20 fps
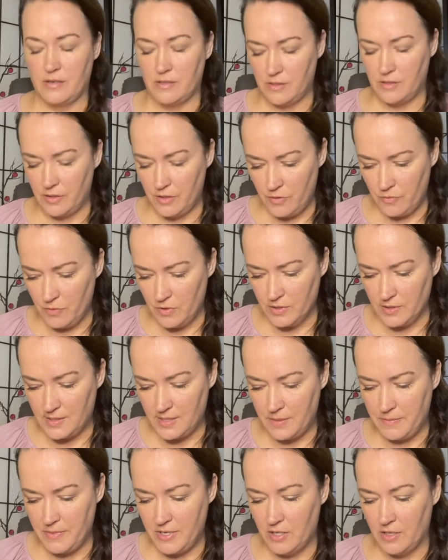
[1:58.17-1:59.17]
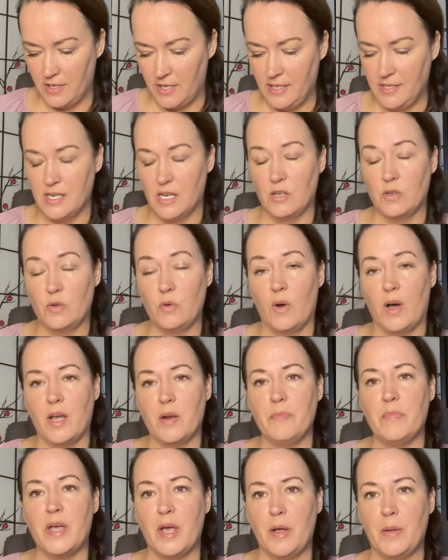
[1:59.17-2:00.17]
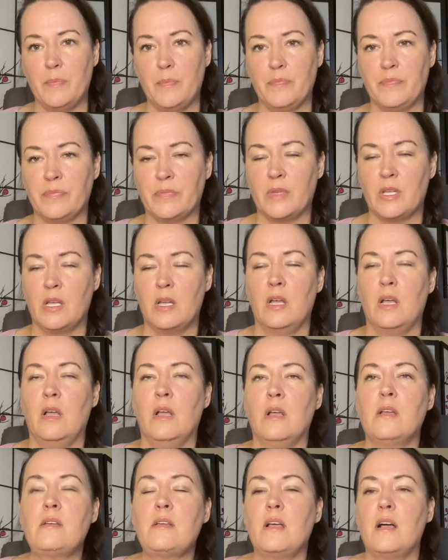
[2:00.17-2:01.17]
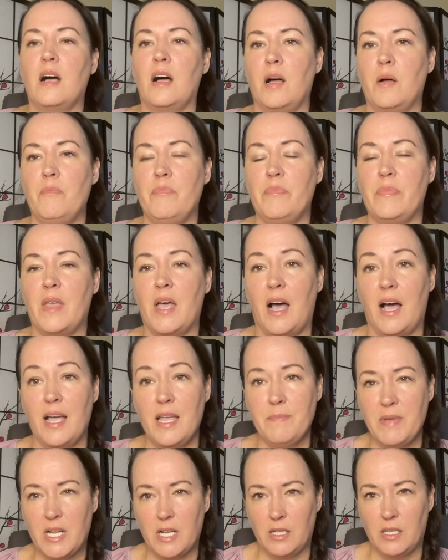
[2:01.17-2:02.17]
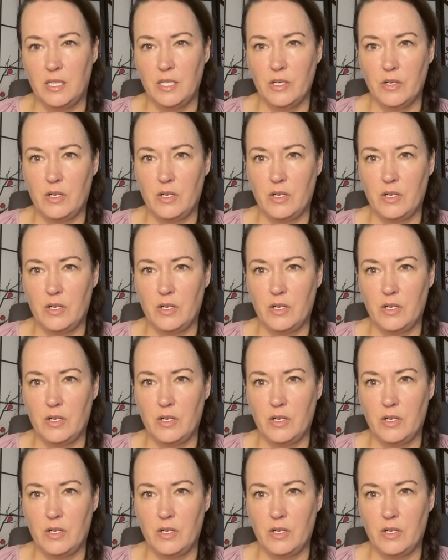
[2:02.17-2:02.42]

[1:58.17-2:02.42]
So you will see me looking down quite a bit. Um, I am a clear